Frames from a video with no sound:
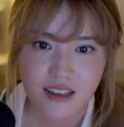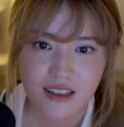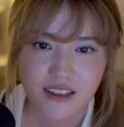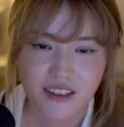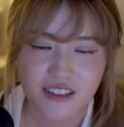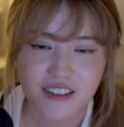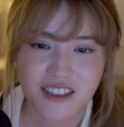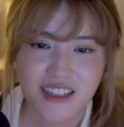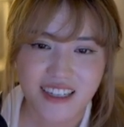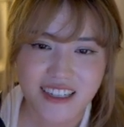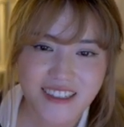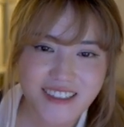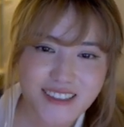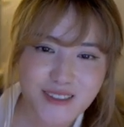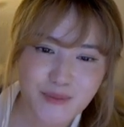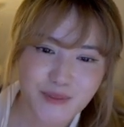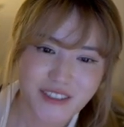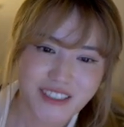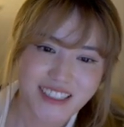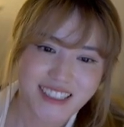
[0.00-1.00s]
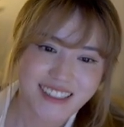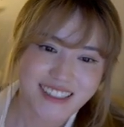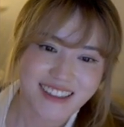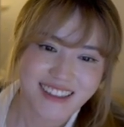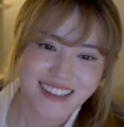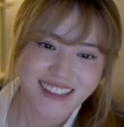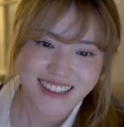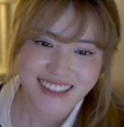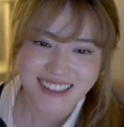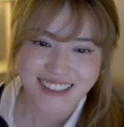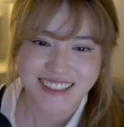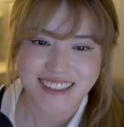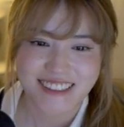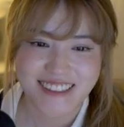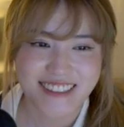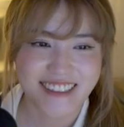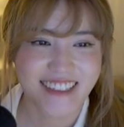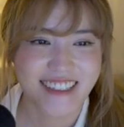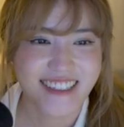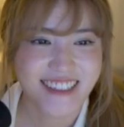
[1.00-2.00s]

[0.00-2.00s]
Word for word: Your hair is pretty, thank you.